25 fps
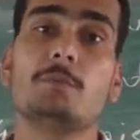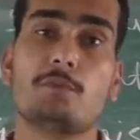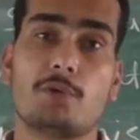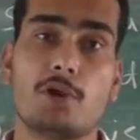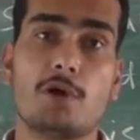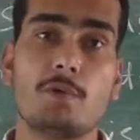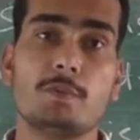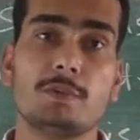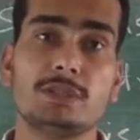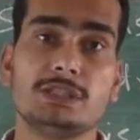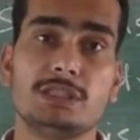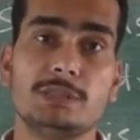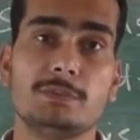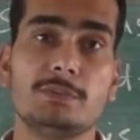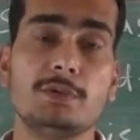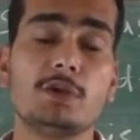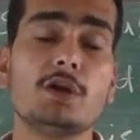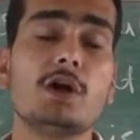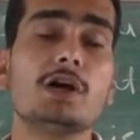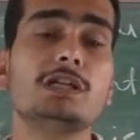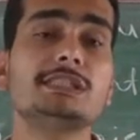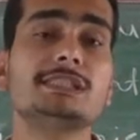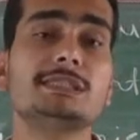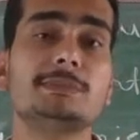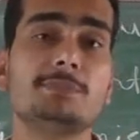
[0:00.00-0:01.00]
promisee,
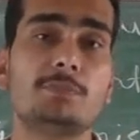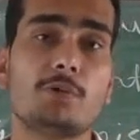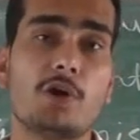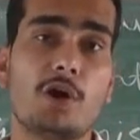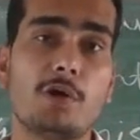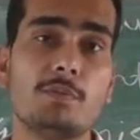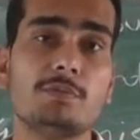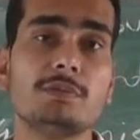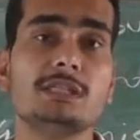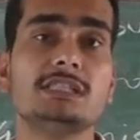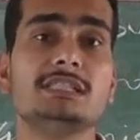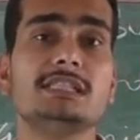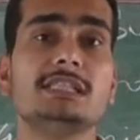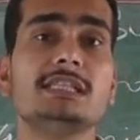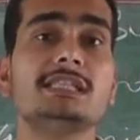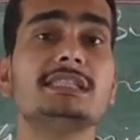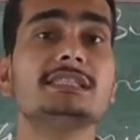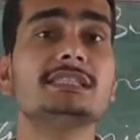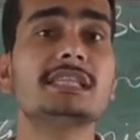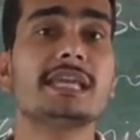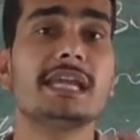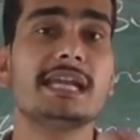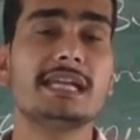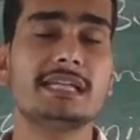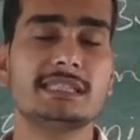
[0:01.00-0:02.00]
because promisee
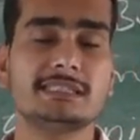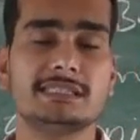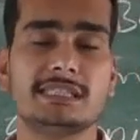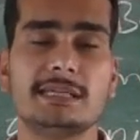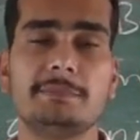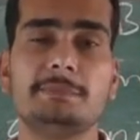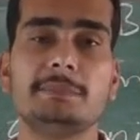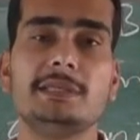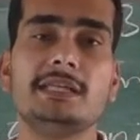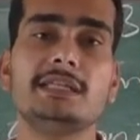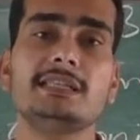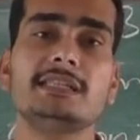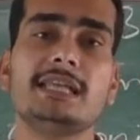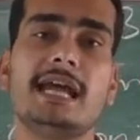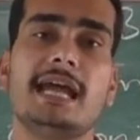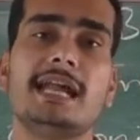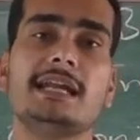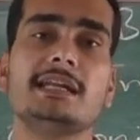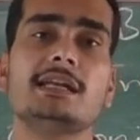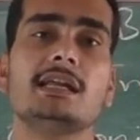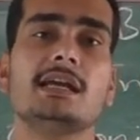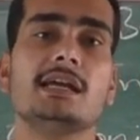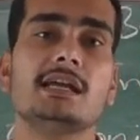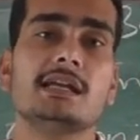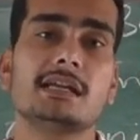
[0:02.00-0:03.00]
is accepting
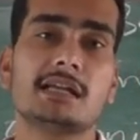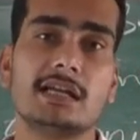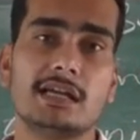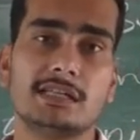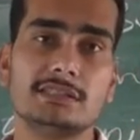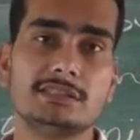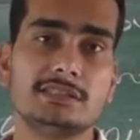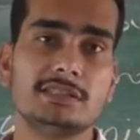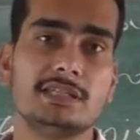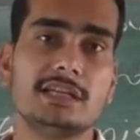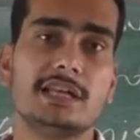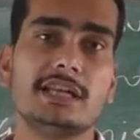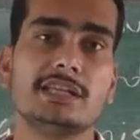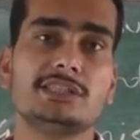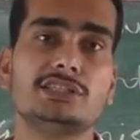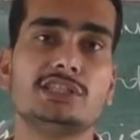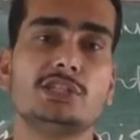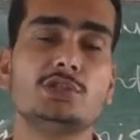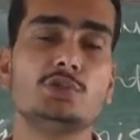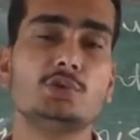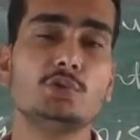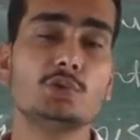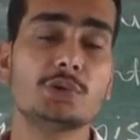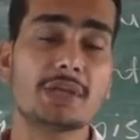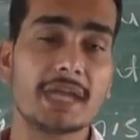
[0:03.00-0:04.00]
that
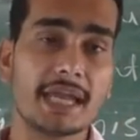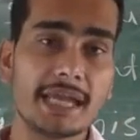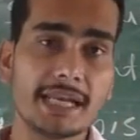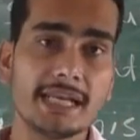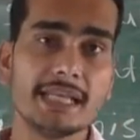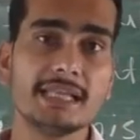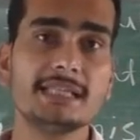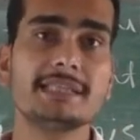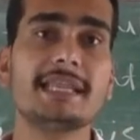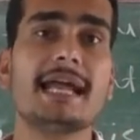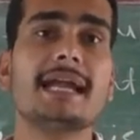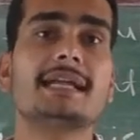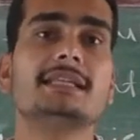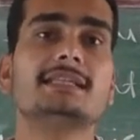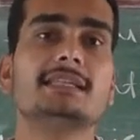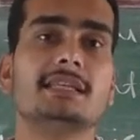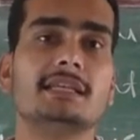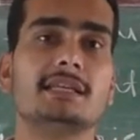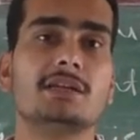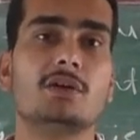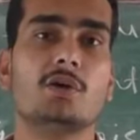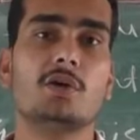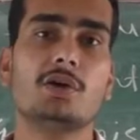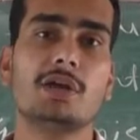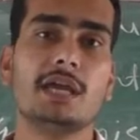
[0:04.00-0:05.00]
consideration to gaining that
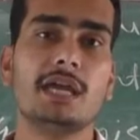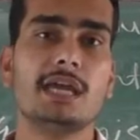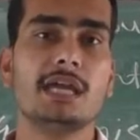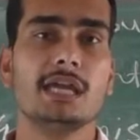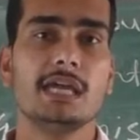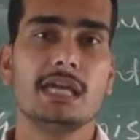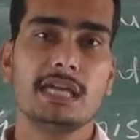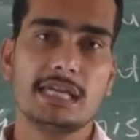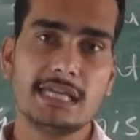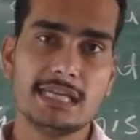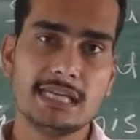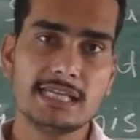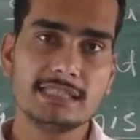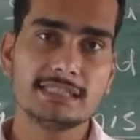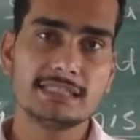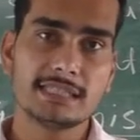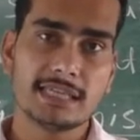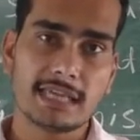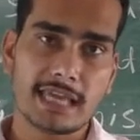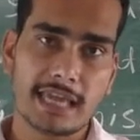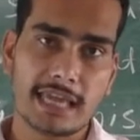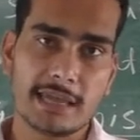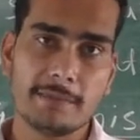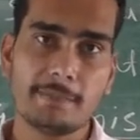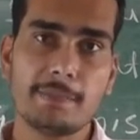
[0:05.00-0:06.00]
thing. Okay, he is
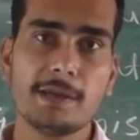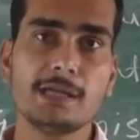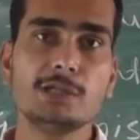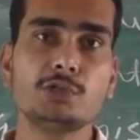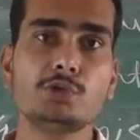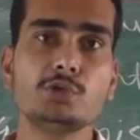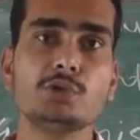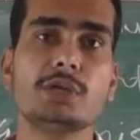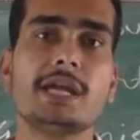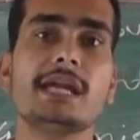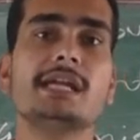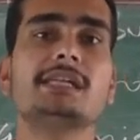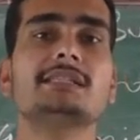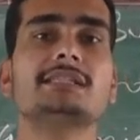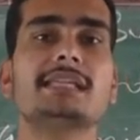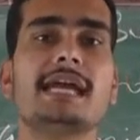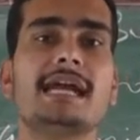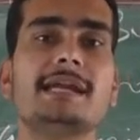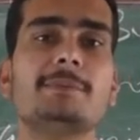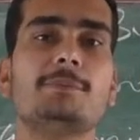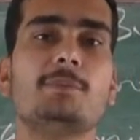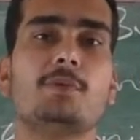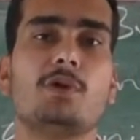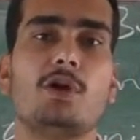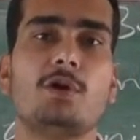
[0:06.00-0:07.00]
able to get
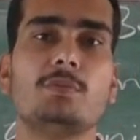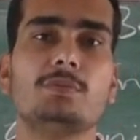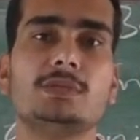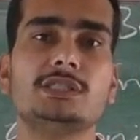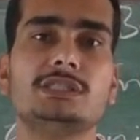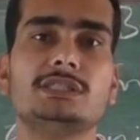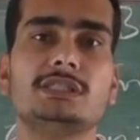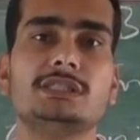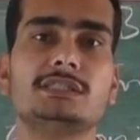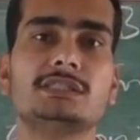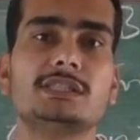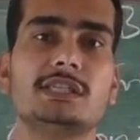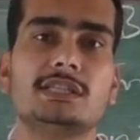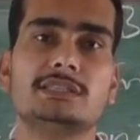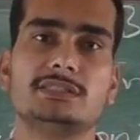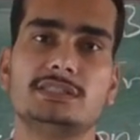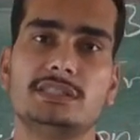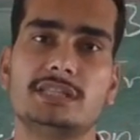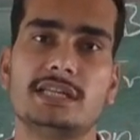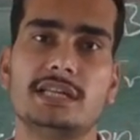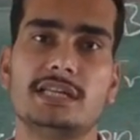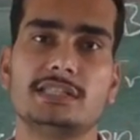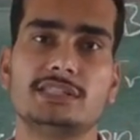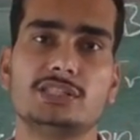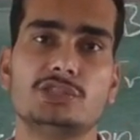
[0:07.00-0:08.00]
that promisee's
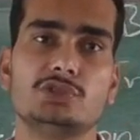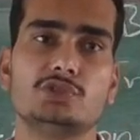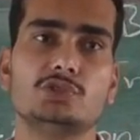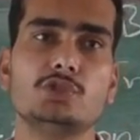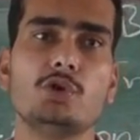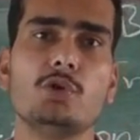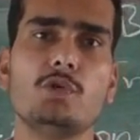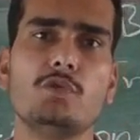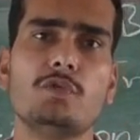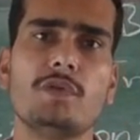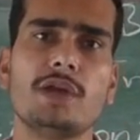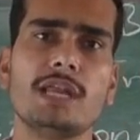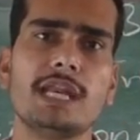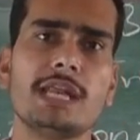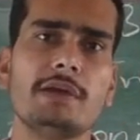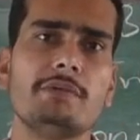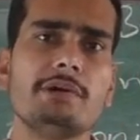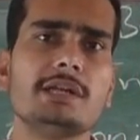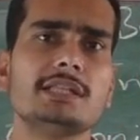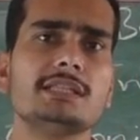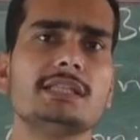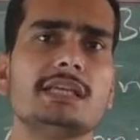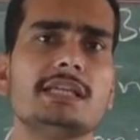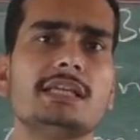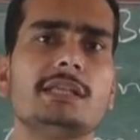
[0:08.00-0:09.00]
consideration. So
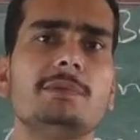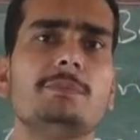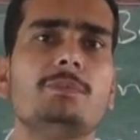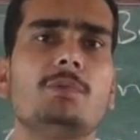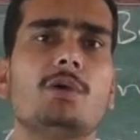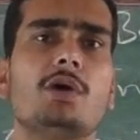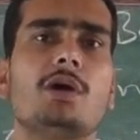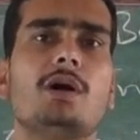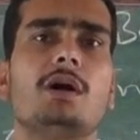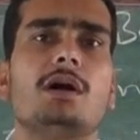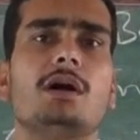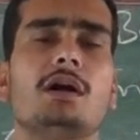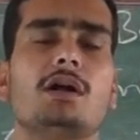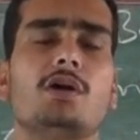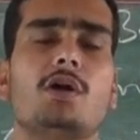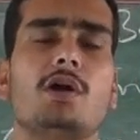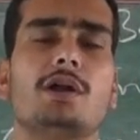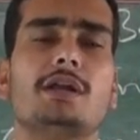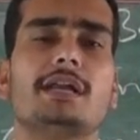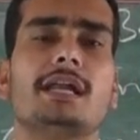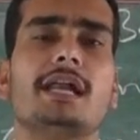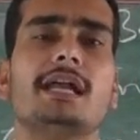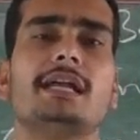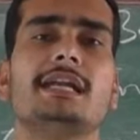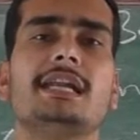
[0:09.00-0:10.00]
whenever any
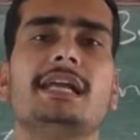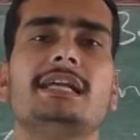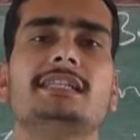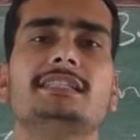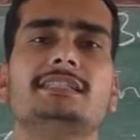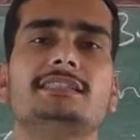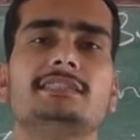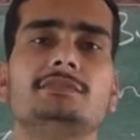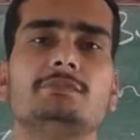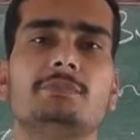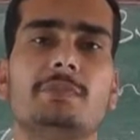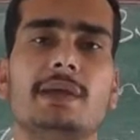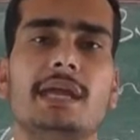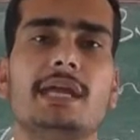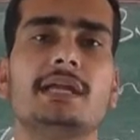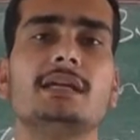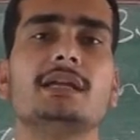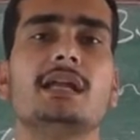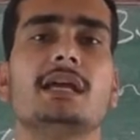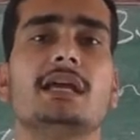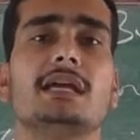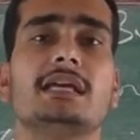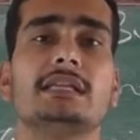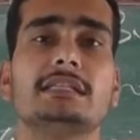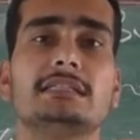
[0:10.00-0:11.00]
contract is
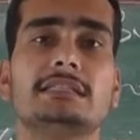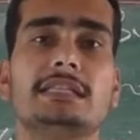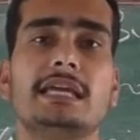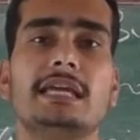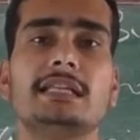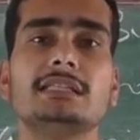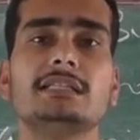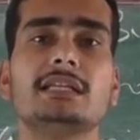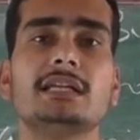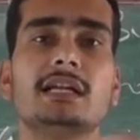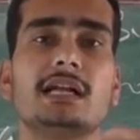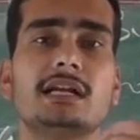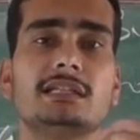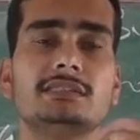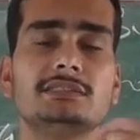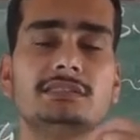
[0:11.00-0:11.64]
made, then the